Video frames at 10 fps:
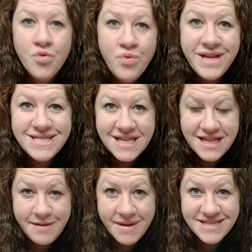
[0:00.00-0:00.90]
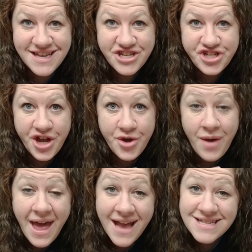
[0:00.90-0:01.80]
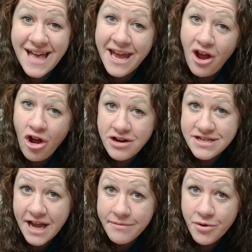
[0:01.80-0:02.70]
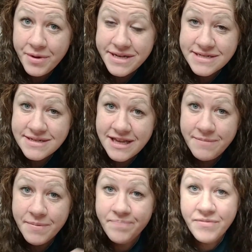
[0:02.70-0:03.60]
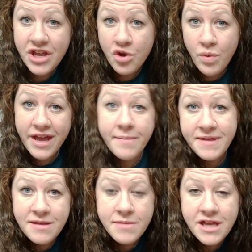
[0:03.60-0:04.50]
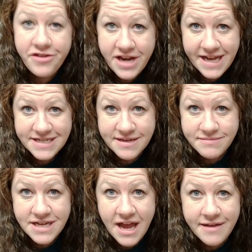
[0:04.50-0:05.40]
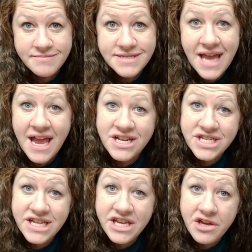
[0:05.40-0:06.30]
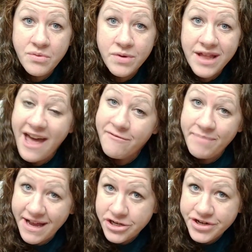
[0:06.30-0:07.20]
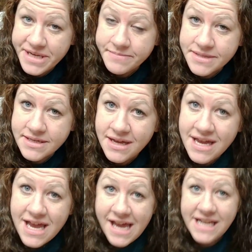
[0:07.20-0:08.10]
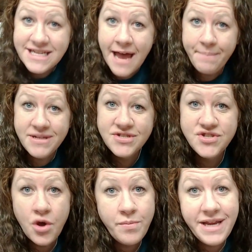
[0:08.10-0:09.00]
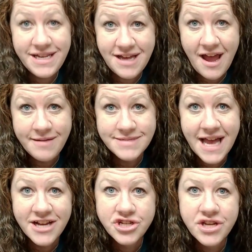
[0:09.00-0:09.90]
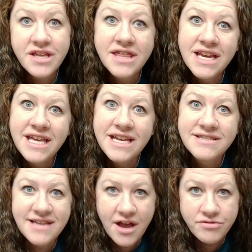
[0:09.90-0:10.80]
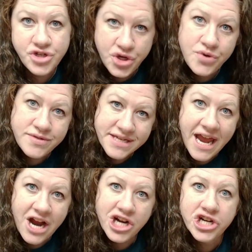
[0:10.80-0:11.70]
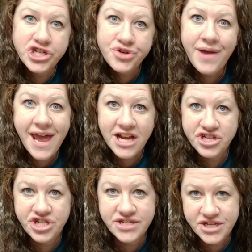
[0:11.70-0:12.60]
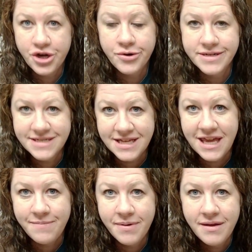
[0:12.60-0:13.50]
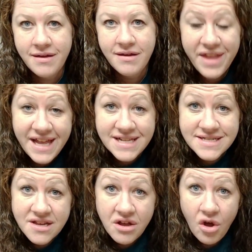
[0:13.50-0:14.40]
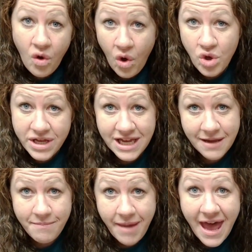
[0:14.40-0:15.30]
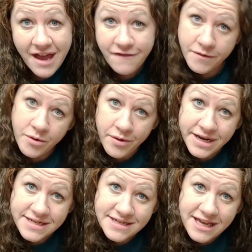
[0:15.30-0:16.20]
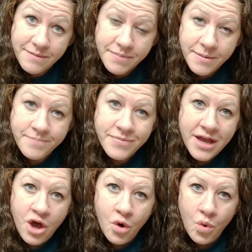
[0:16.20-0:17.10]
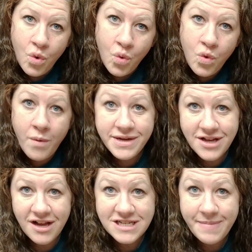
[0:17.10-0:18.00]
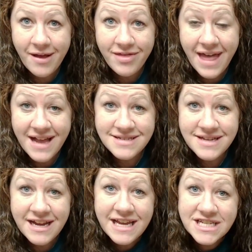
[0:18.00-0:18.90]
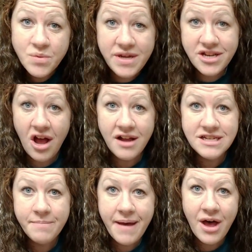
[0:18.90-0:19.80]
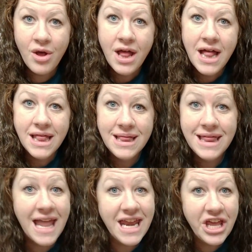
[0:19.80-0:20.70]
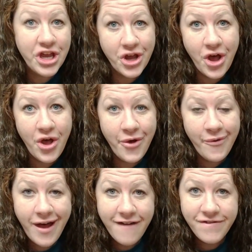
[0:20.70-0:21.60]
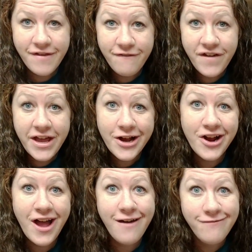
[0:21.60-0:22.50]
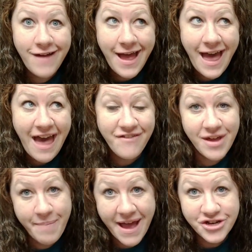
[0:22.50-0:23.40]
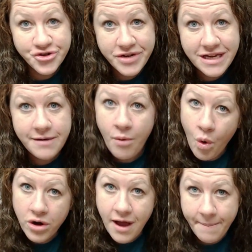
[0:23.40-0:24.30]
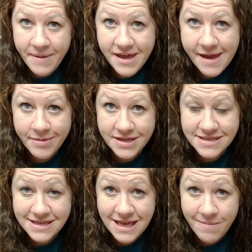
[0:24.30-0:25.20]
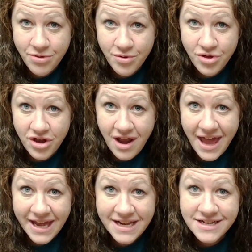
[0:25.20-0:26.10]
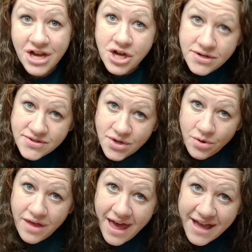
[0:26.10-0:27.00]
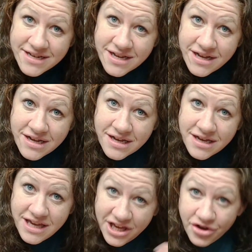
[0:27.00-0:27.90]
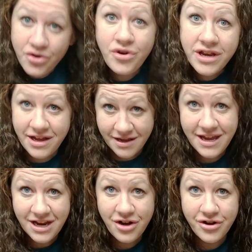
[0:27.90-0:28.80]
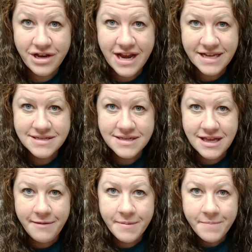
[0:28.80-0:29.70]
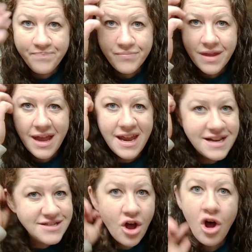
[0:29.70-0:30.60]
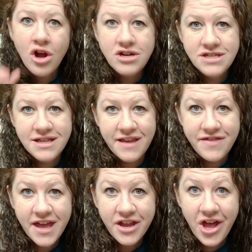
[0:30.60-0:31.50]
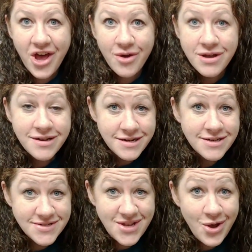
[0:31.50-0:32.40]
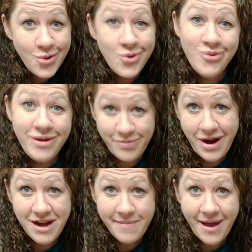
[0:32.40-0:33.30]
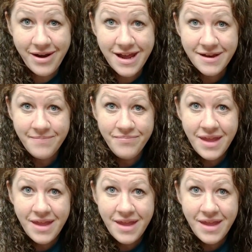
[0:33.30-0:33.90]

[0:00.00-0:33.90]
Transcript: Recently, my son Joe has had a hard time going to sleep. He'll wake up in the middle of the night sometimes and he will have bad dreams. It's happened so many times actually that he is now too scared or too anxious to go to sleep. It's holding him back from going to sleep what we talked about last night is we talked about letting go of the fear of having a bad dream or not being able to sleep through the night so that he could get a good night's sleep. And it's hard to let that go. So we prayed about it.